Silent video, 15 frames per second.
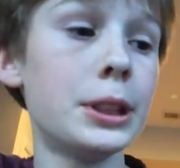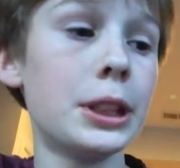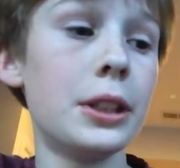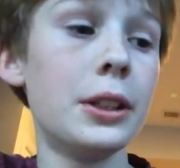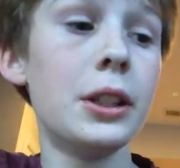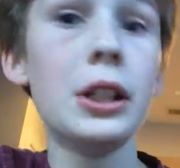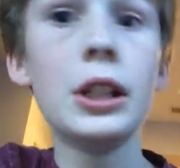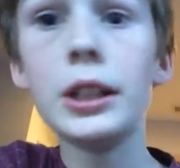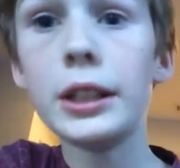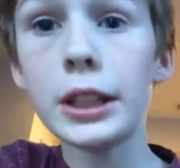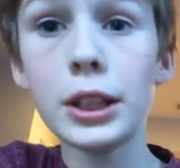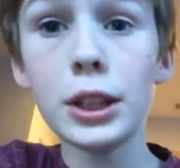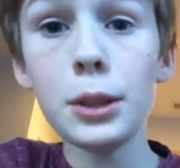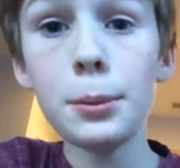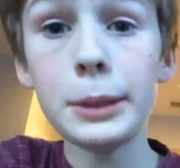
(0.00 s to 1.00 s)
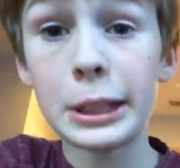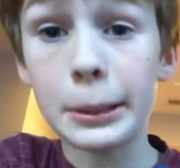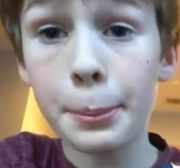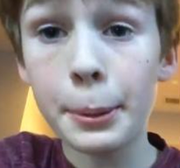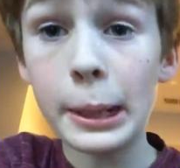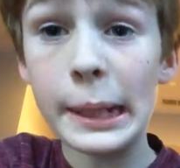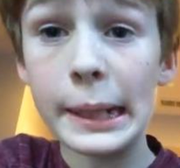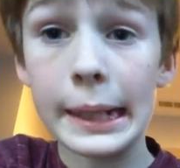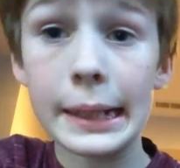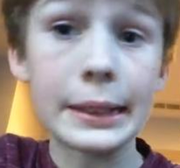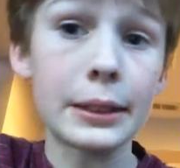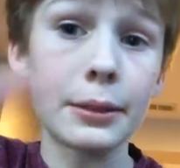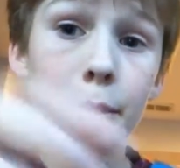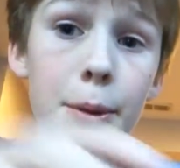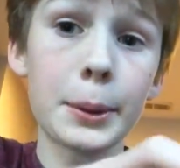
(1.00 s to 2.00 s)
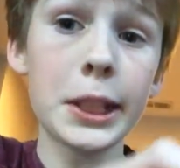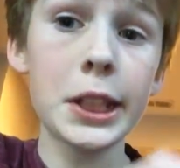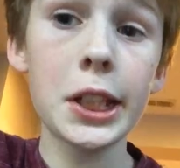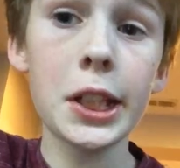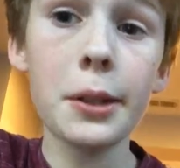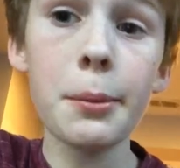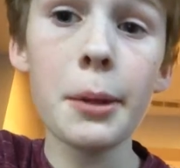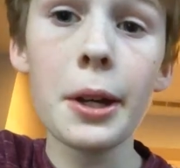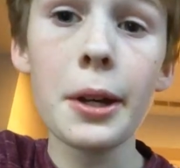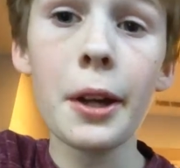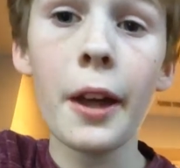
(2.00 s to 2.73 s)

So this cube, it's a pretty nice Rubik's Cube.